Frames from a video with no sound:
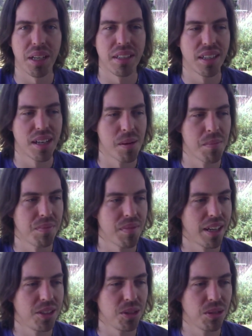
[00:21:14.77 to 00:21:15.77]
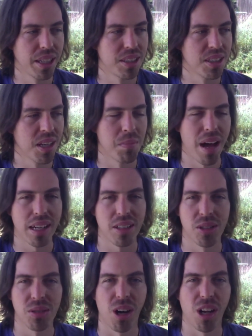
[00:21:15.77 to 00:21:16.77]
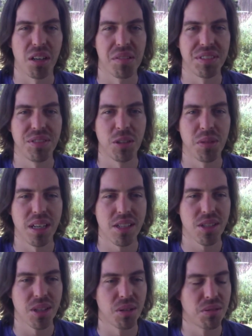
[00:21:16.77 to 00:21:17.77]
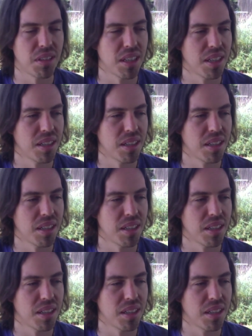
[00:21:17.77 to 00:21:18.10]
but I do like to come back to Toronto every few months, so